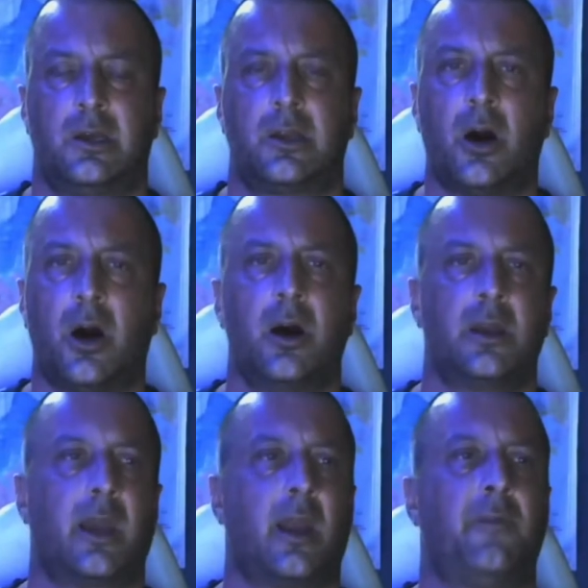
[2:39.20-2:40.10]
No,
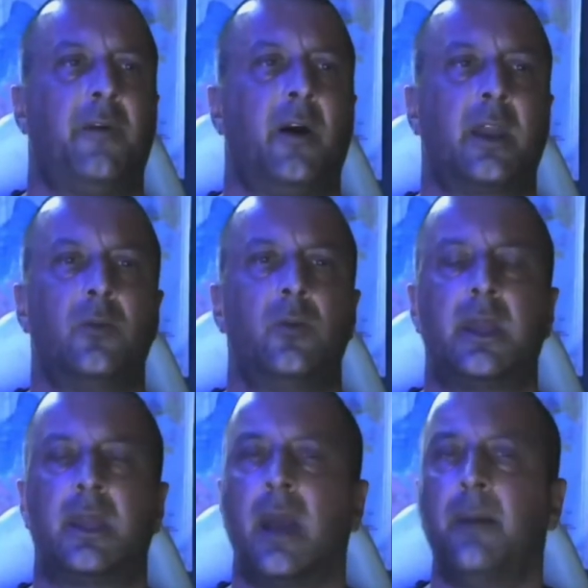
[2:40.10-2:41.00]
you're a fucking
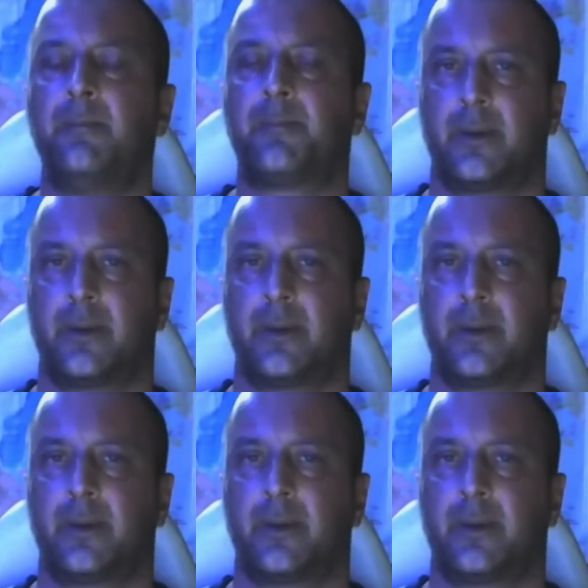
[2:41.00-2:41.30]
weak gimp.